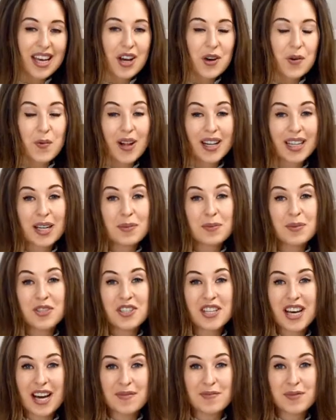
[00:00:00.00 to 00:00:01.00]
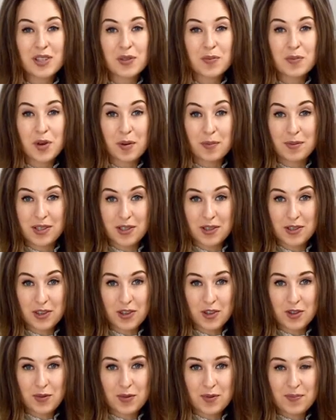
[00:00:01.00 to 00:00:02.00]
Welcome to Diamond Property
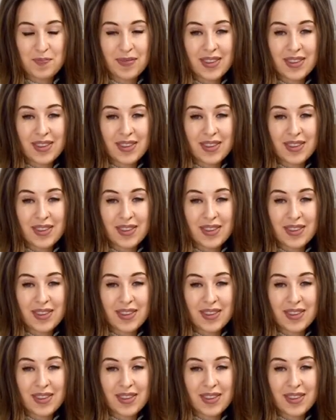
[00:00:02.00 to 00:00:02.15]
Group.